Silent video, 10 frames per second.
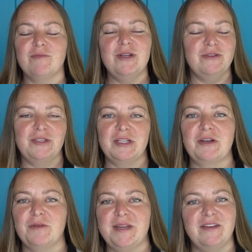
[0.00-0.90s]
reduce a
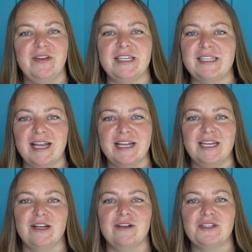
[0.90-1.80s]
little bit of
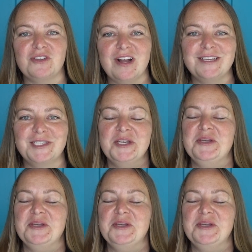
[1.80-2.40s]
anxiety or stress.